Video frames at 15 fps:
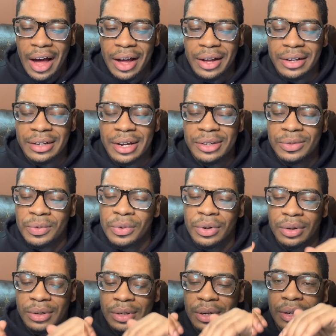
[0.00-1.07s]
there's
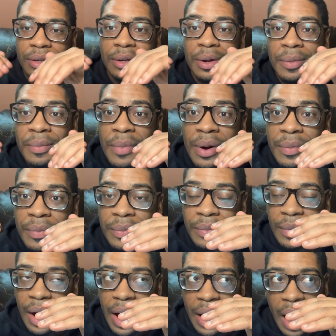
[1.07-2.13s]
one, the the my,
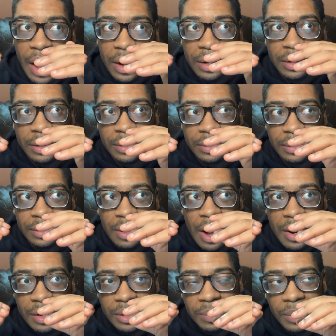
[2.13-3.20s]
I, I how
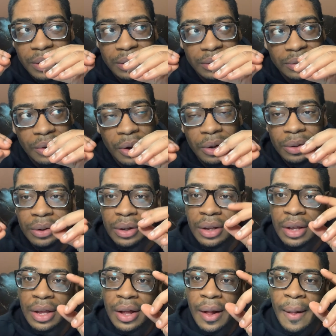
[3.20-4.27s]
to explain it. So
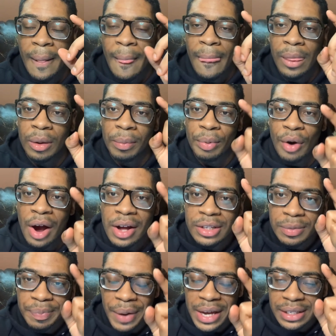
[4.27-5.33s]
LeBron's
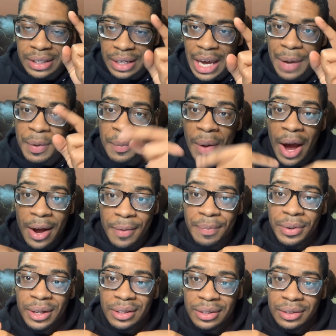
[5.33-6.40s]
best game, in my
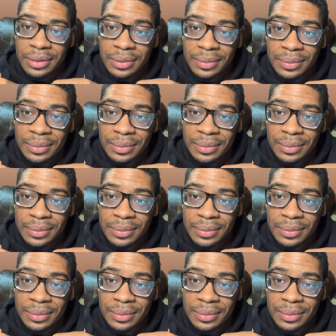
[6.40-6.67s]
opinion.